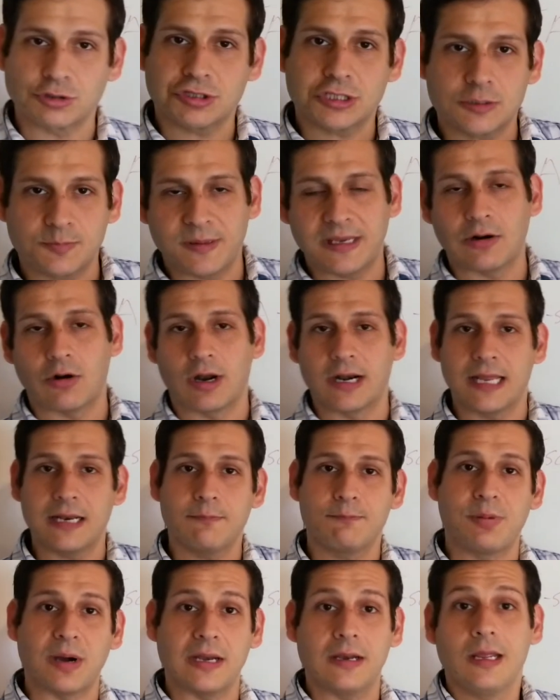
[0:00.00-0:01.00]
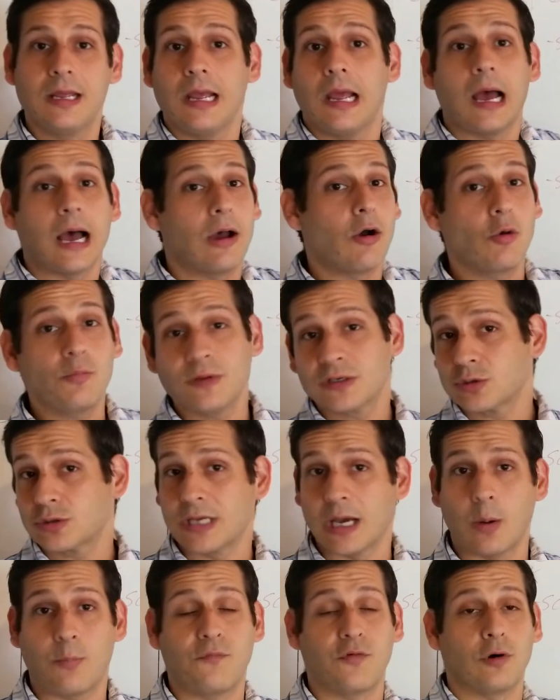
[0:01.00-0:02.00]
spin on it, but I hope this was
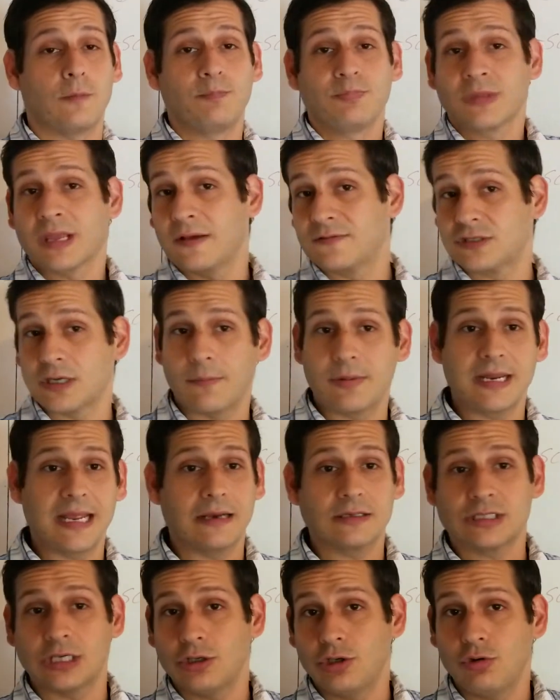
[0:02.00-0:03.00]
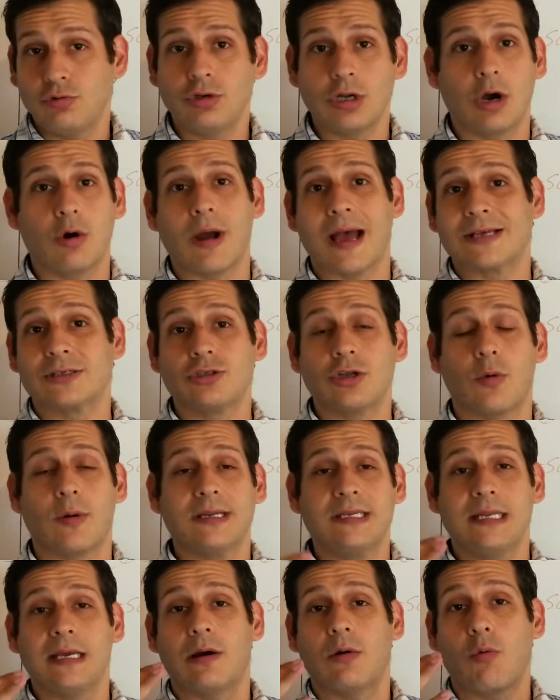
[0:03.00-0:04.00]
helpful. If somebody else that you know has no
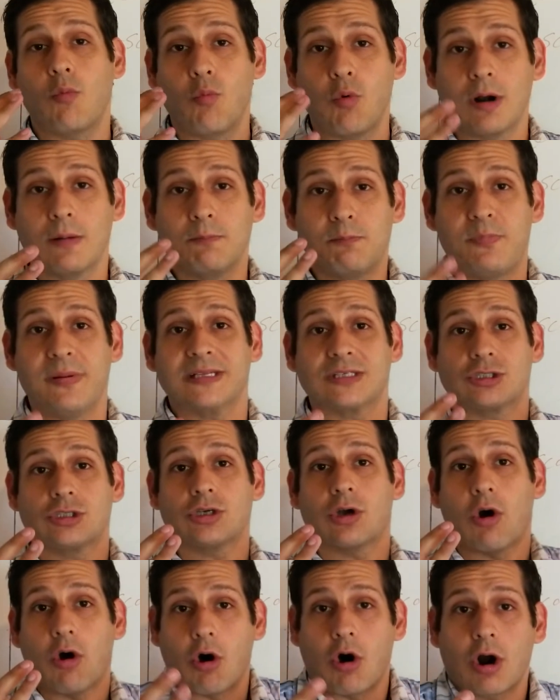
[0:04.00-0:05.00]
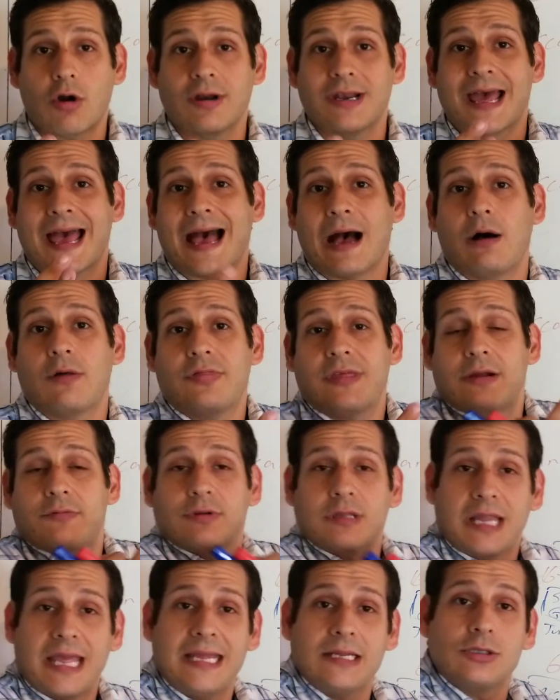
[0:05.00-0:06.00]
idea what bits are and how they
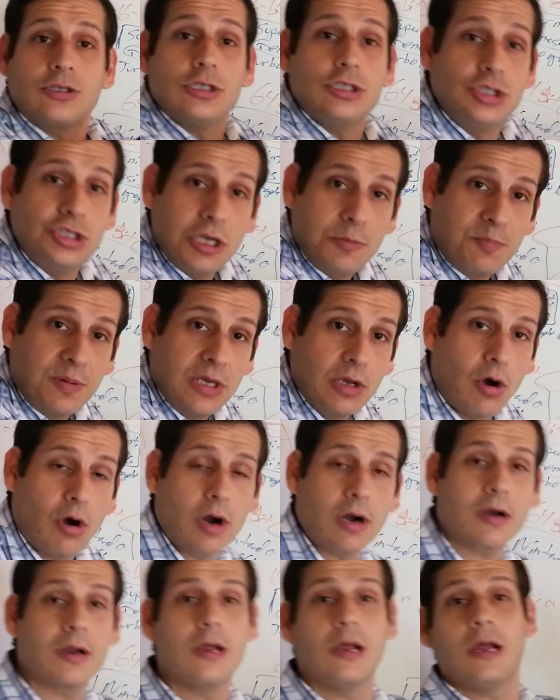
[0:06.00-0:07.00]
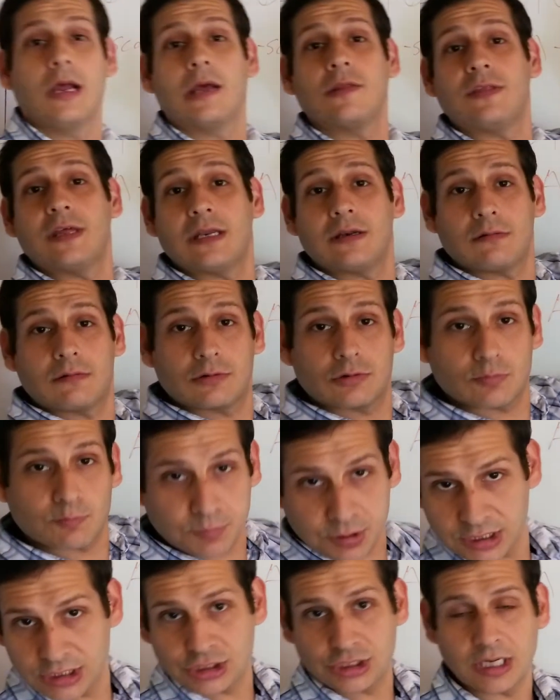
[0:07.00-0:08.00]
relate to GPR, then
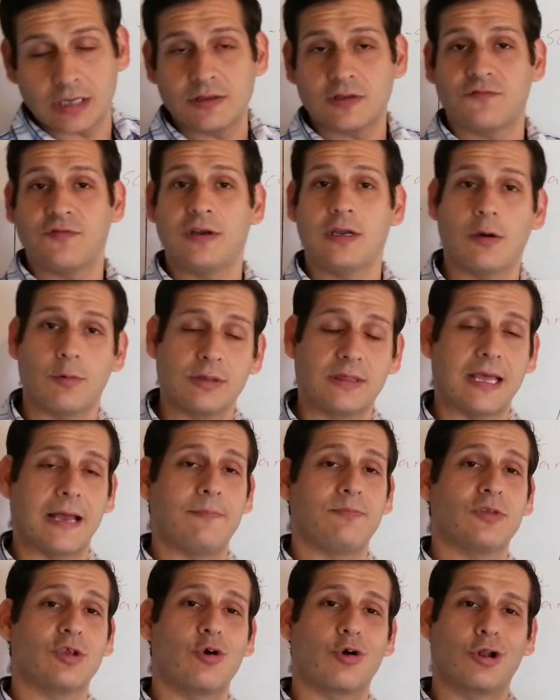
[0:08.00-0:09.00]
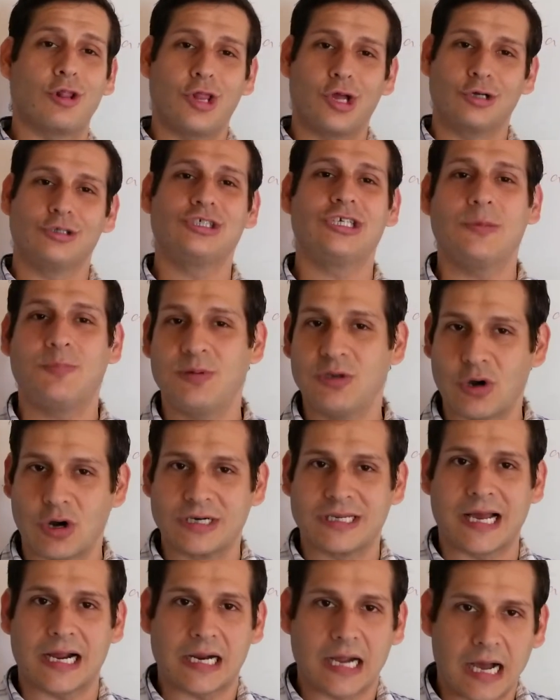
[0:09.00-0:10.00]
please share this video with them. Go to
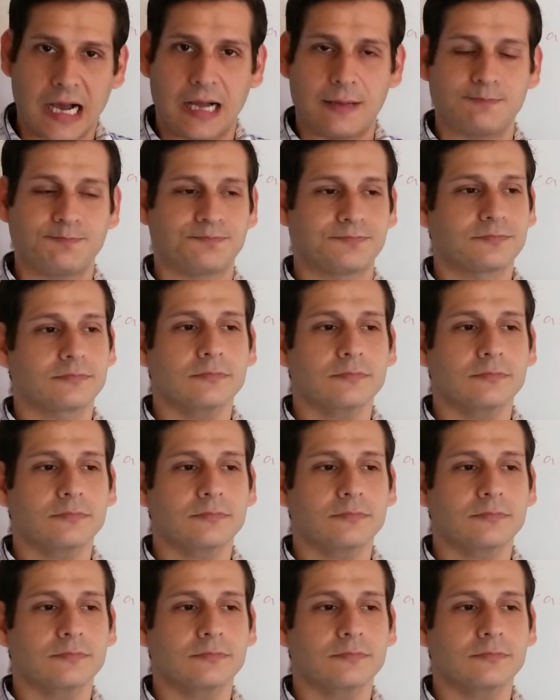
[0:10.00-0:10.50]
LearnGPR.com,